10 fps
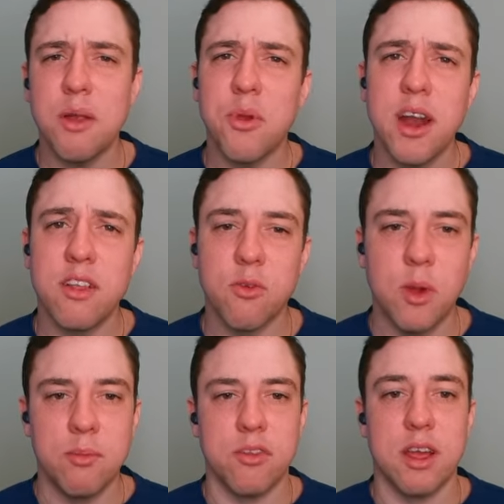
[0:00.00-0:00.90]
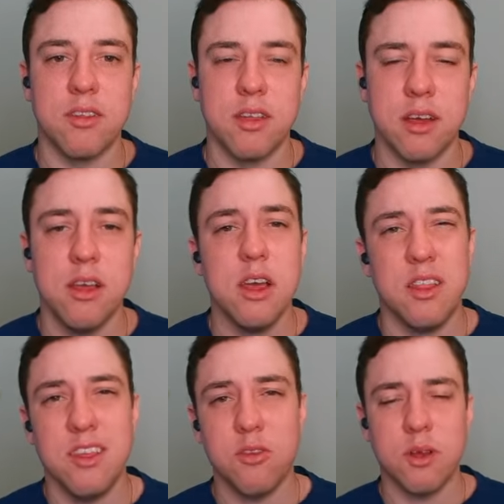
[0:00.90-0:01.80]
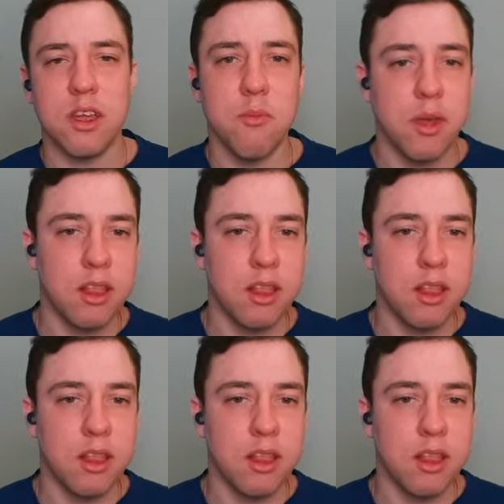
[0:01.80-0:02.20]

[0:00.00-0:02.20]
to pronounce websites. Now, this one can be